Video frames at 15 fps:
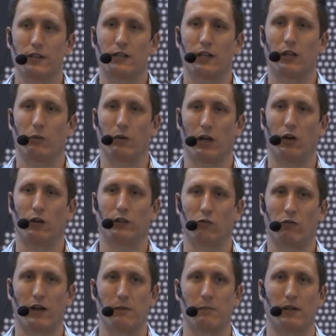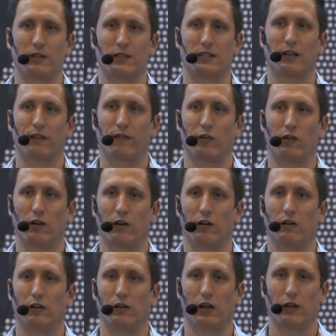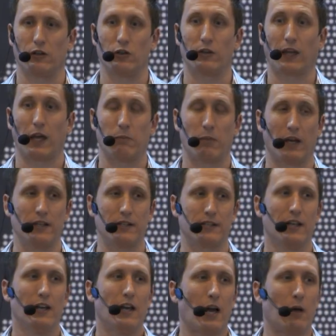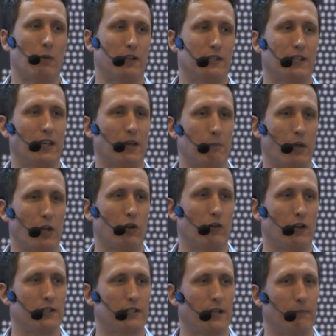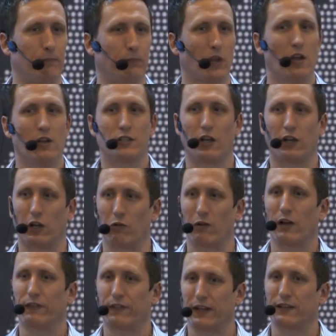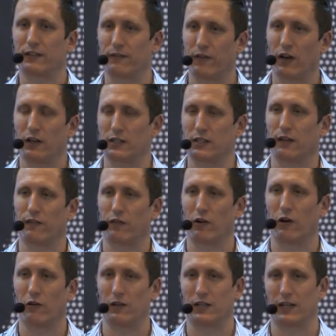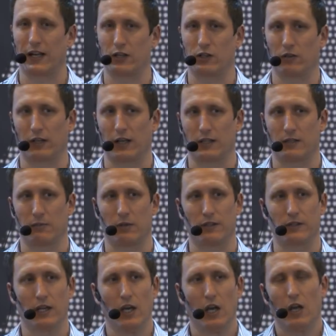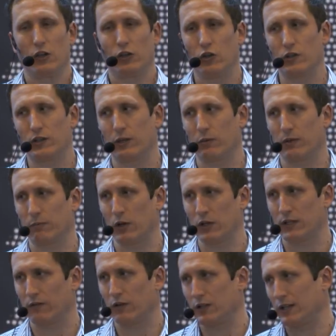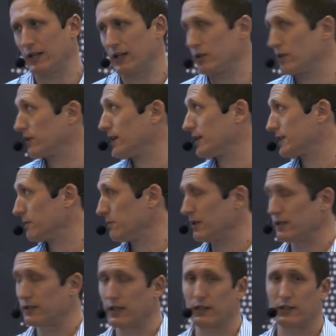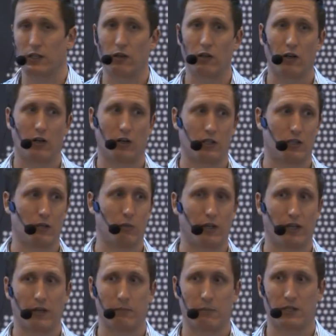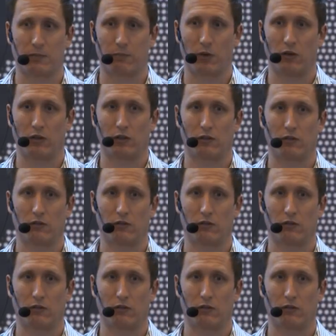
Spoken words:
so that we hold the right amount of stuff for our UK base. And we had to get better at turning around things faster for our international customers. Usually with most of our international customers, they're so large that we get bespoke